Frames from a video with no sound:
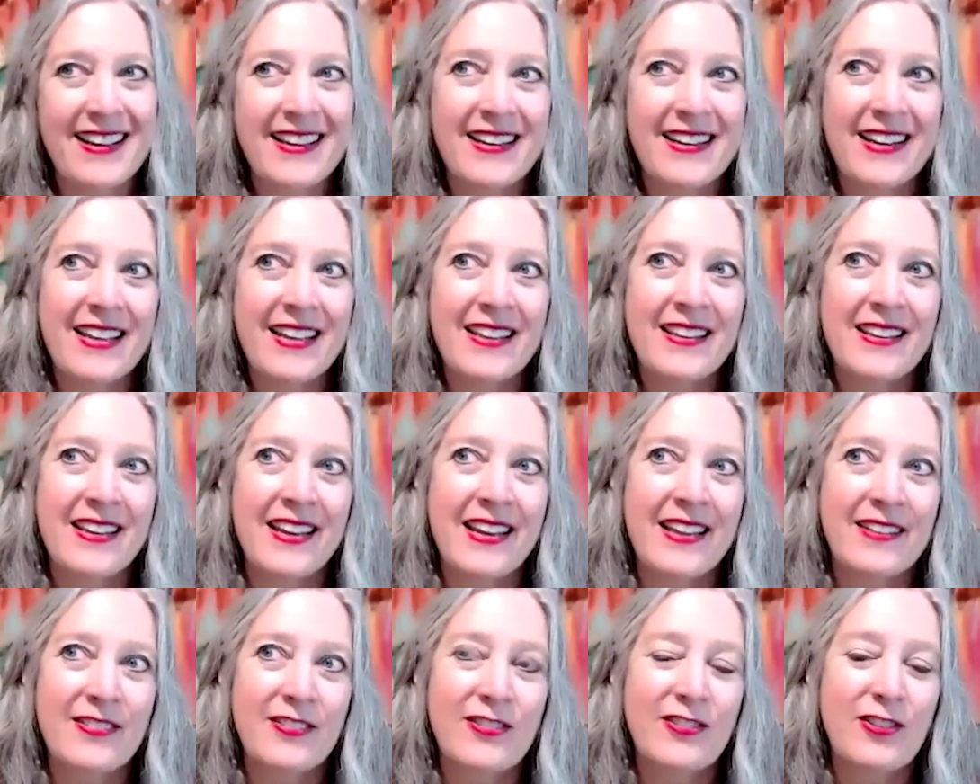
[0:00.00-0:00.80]
And
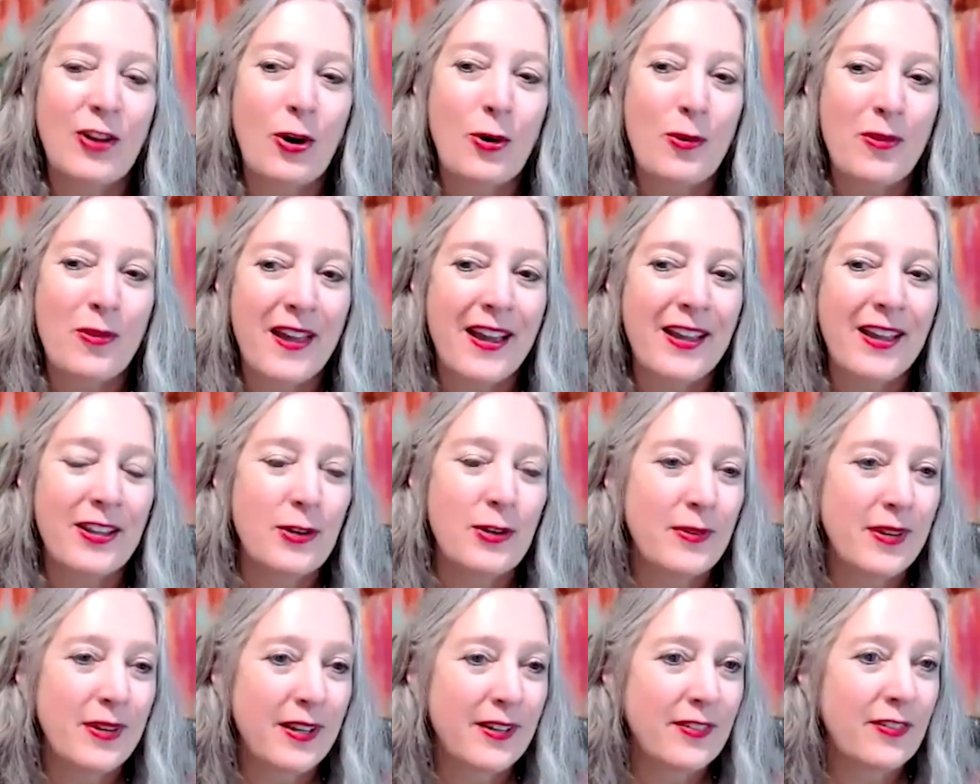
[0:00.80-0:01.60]
so that
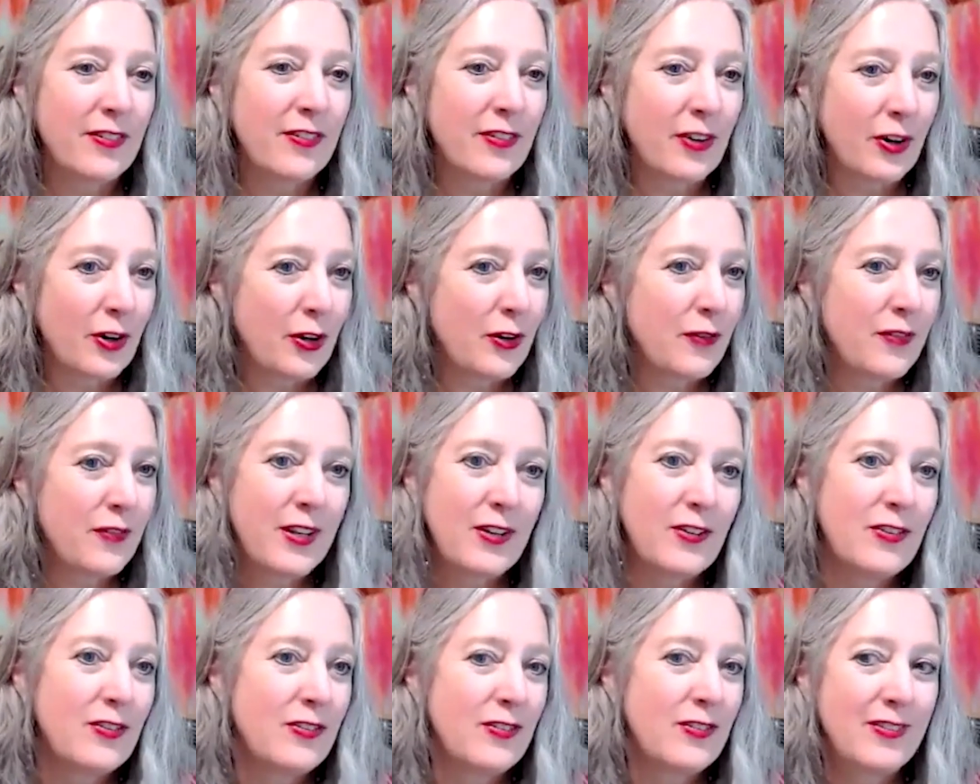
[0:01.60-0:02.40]
you can serve
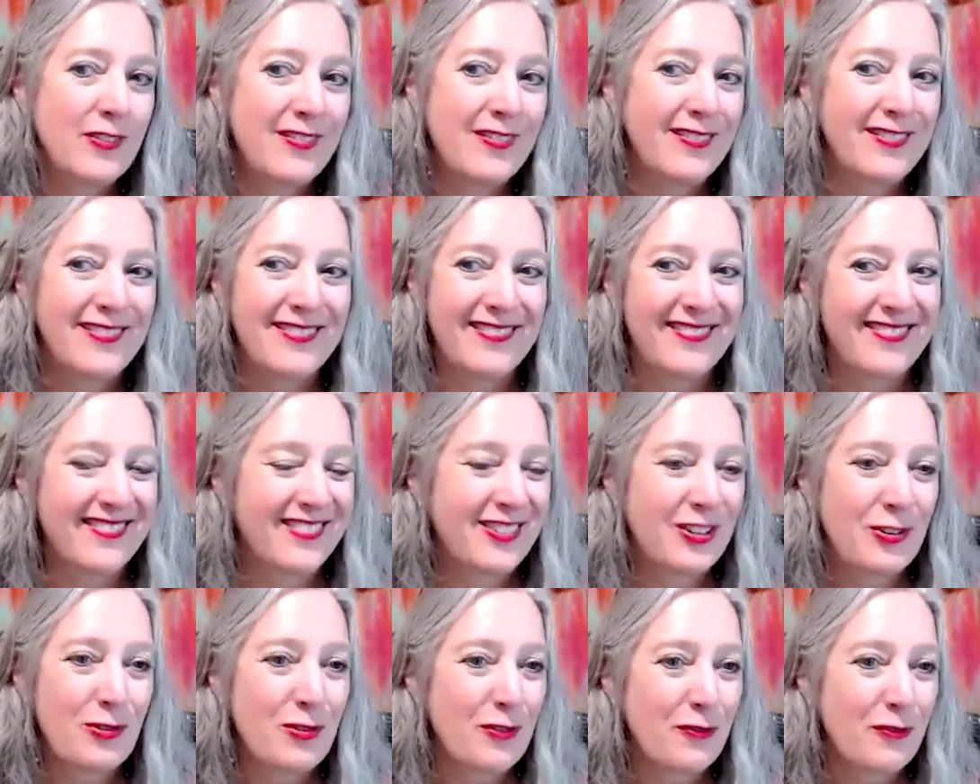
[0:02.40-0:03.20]
and
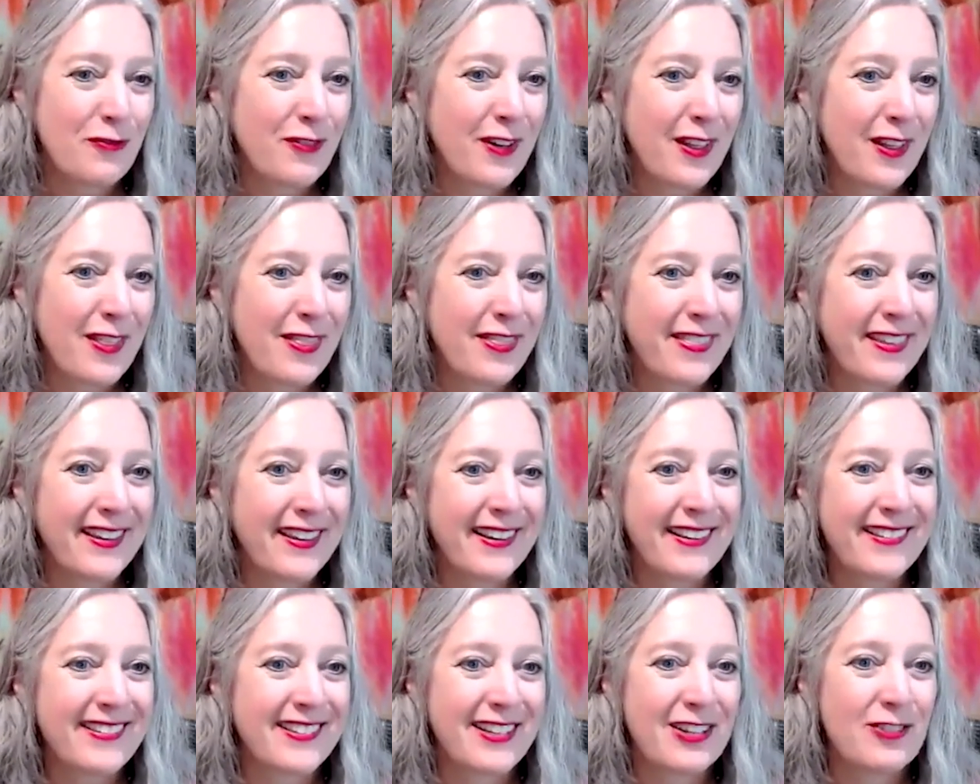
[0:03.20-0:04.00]
do the fun
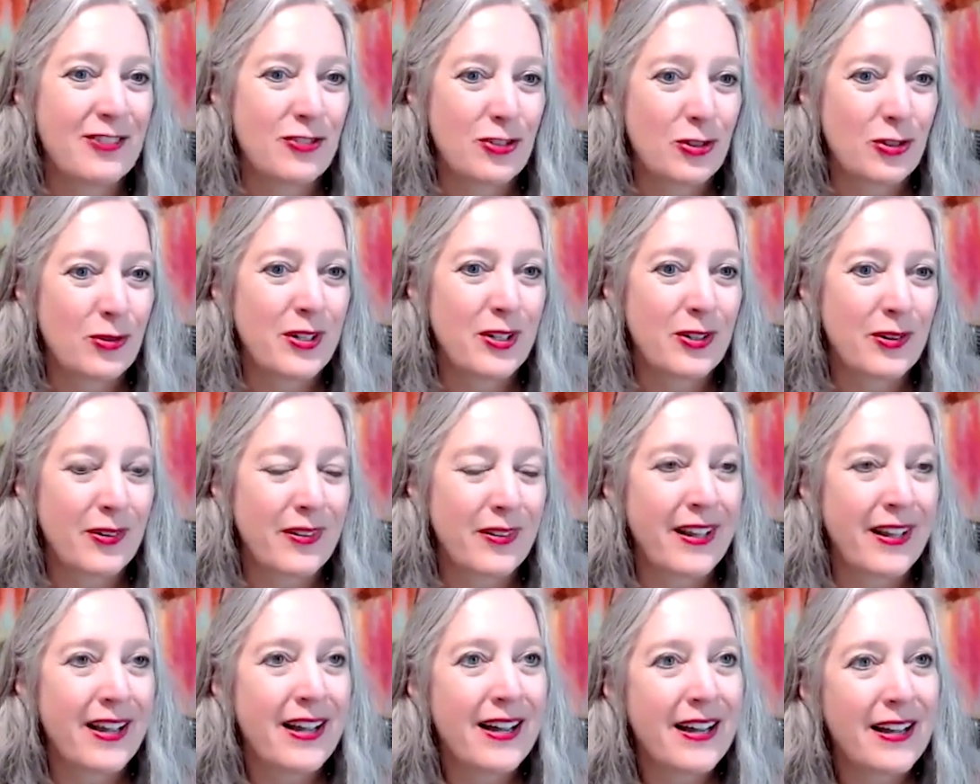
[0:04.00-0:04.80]
things and enjoy your
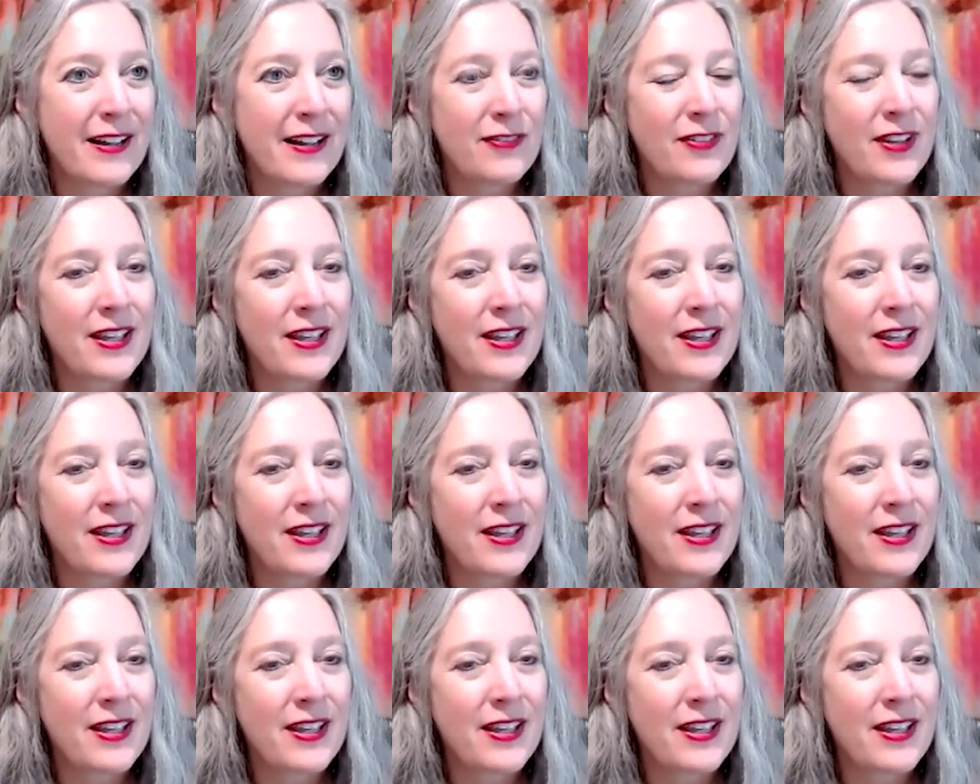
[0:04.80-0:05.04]
life.